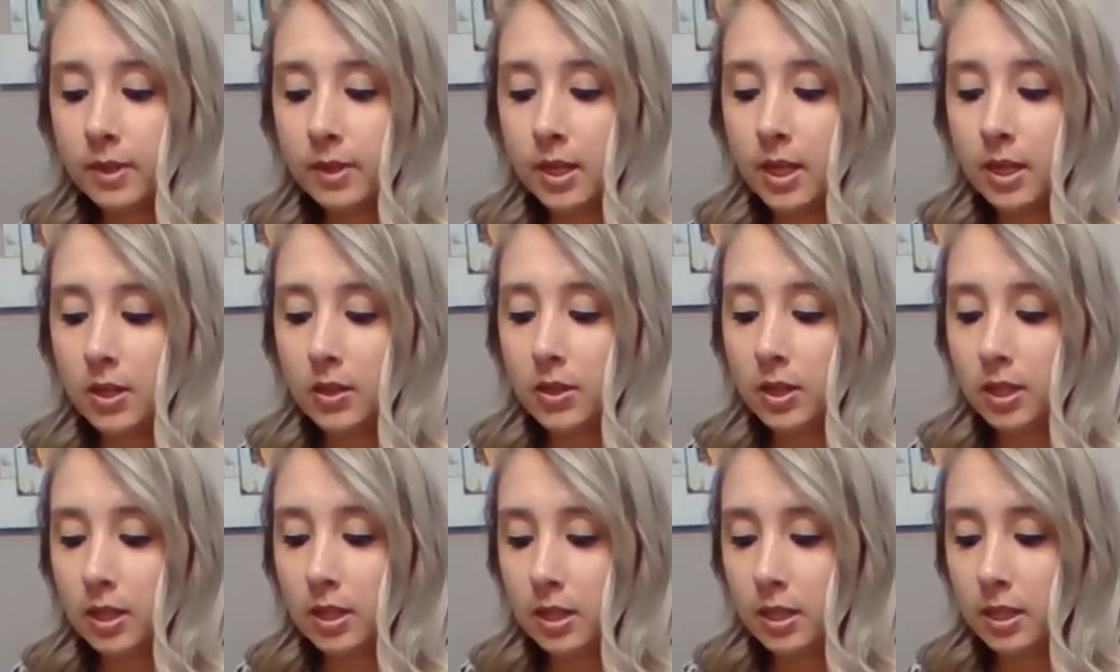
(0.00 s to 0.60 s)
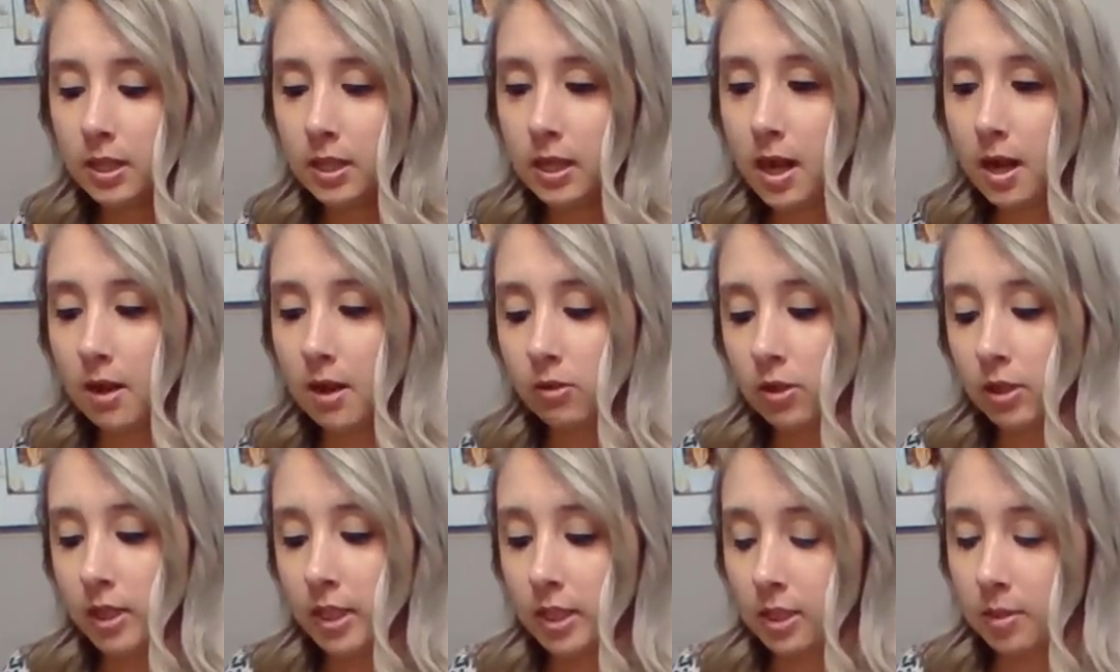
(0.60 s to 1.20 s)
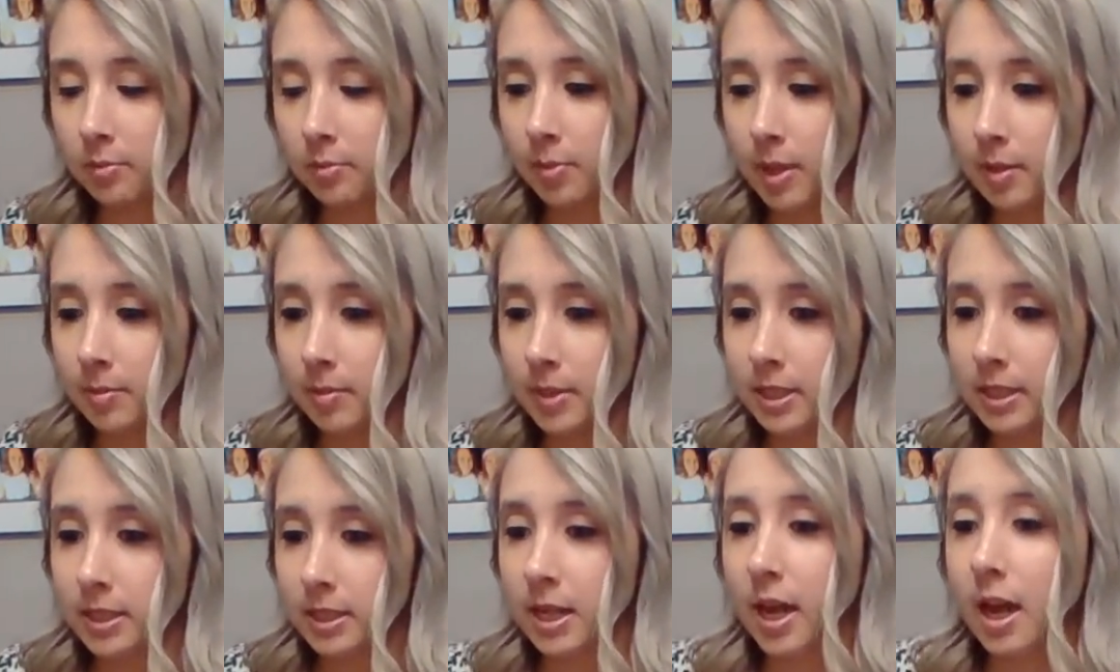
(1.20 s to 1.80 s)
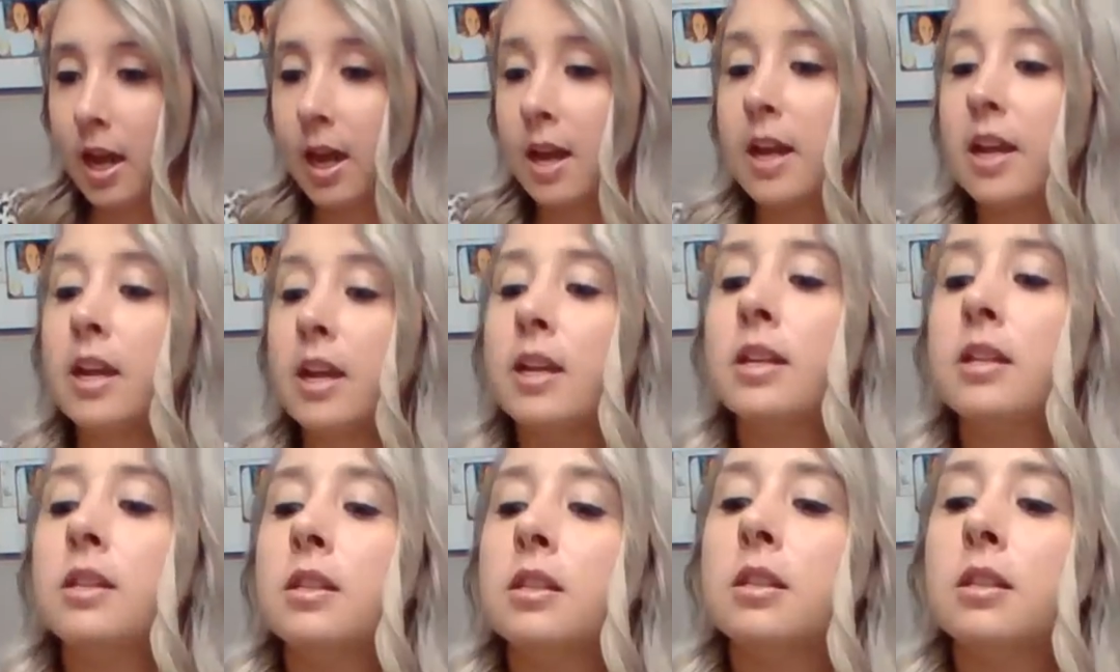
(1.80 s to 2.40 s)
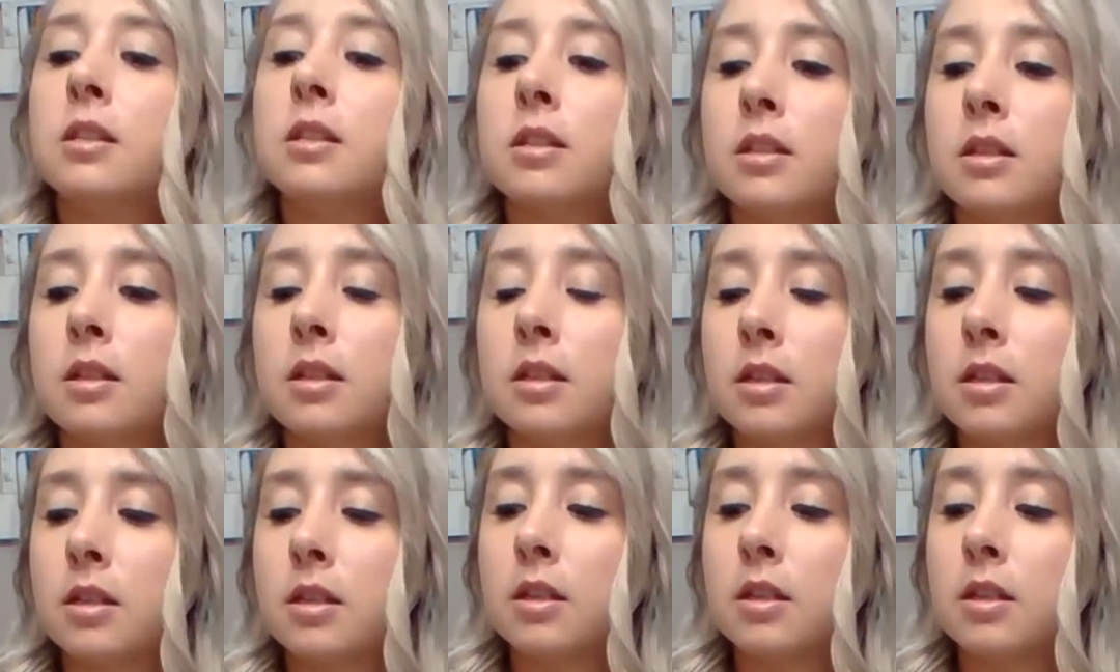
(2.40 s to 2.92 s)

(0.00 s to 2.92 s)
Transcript: And then I'll look at the baby's eyes.